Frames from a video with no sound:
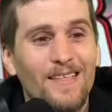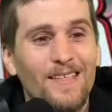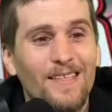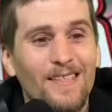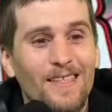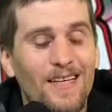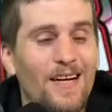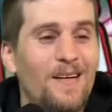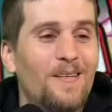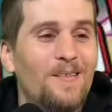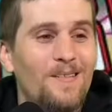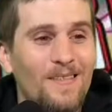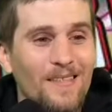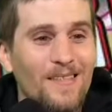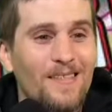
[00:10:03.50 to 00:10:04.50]
You know,
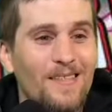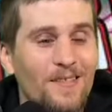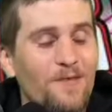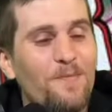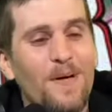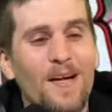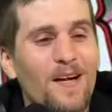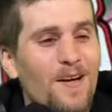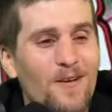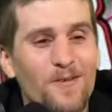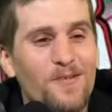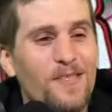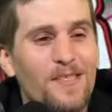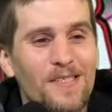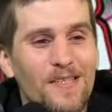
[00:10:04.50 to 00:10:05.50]
you've been a
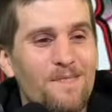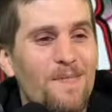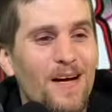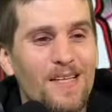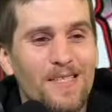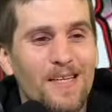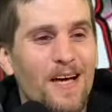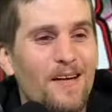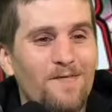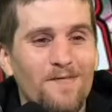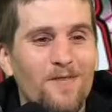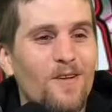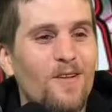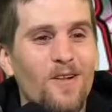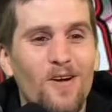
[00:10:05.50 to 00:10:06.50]
nuisance in my side for
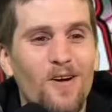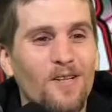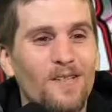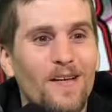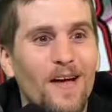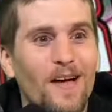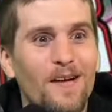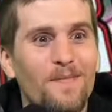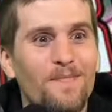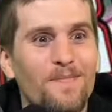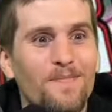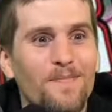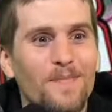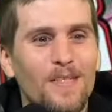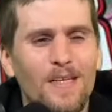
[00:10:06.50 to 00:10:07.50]
a long time,
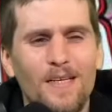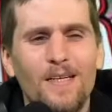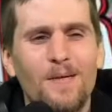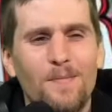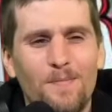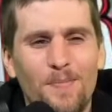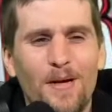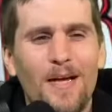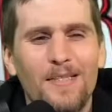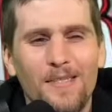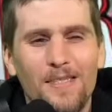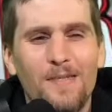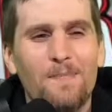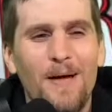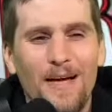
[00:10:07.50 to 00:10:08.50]
but I
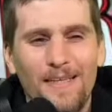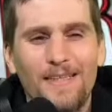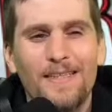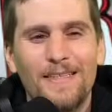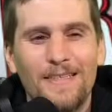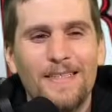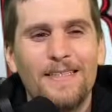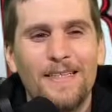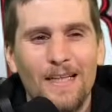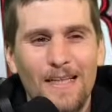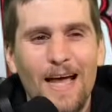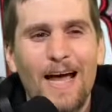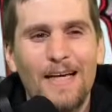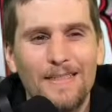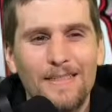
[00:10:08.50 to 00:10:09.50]
suspect this is the
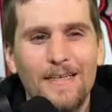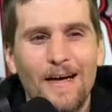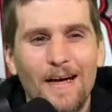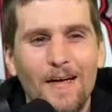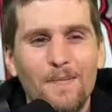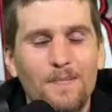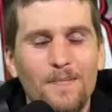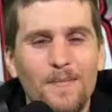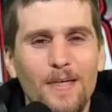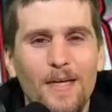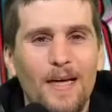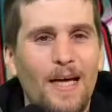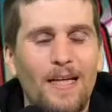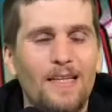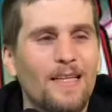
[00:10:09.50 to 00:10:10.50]
last time.
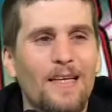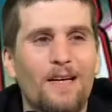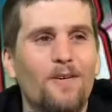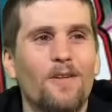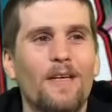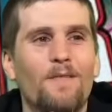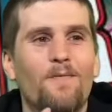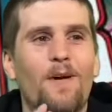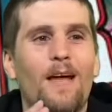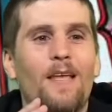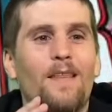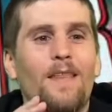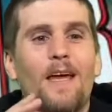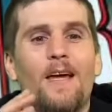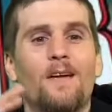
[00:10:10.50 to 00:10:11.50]
And literally, right,
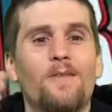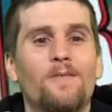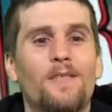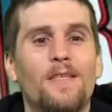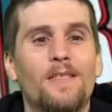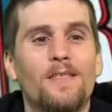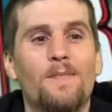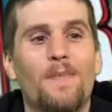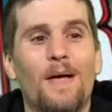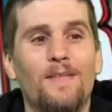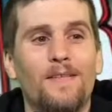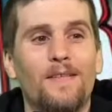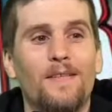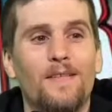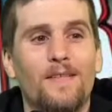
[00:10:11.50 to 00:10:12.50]
Thanos is about
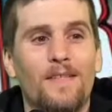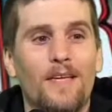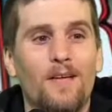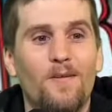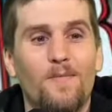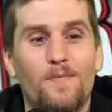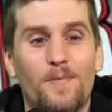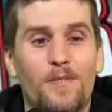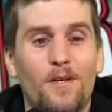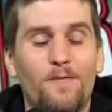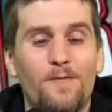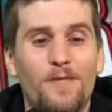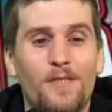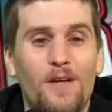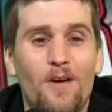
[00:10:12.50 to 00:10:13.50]
to kill him.
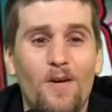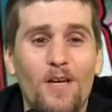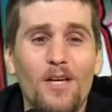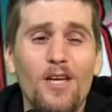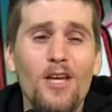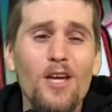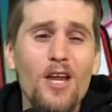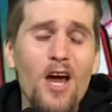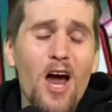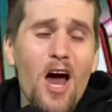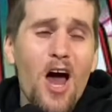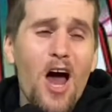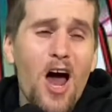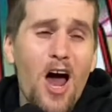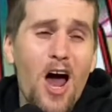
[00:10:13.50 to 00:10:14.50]
Surfer's going,
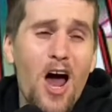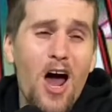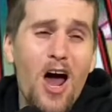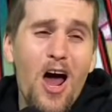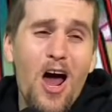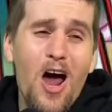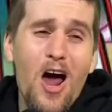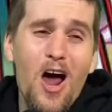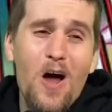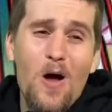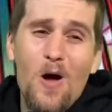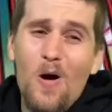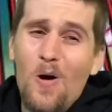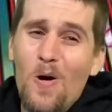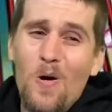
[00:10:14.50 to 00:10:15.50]

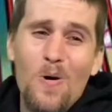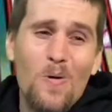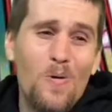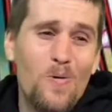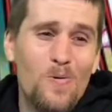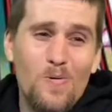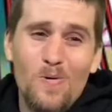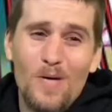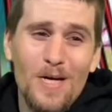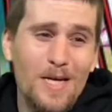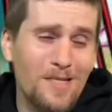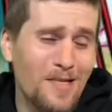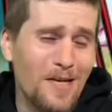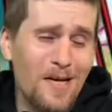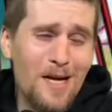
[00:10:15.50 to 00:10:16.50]
no,
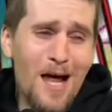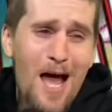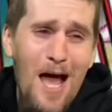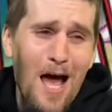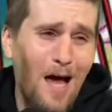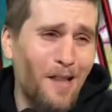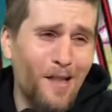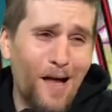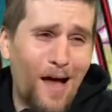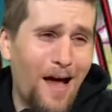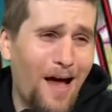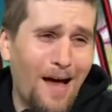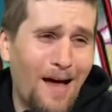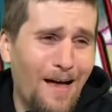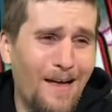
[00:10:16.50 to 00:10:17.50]
he's an
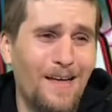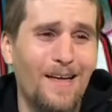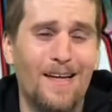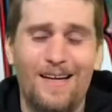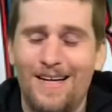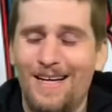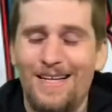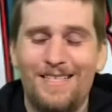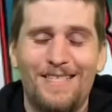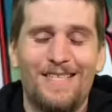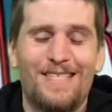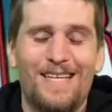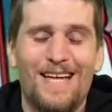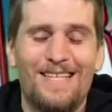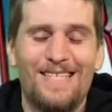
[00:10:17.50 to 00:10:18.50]
ally. And he
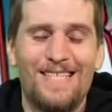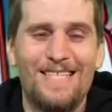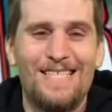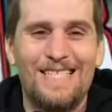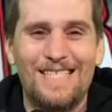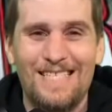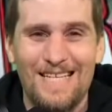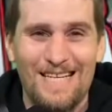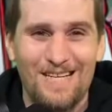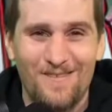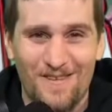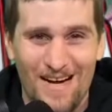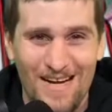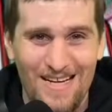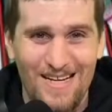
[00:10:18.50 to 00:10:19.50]
just gets incinerated.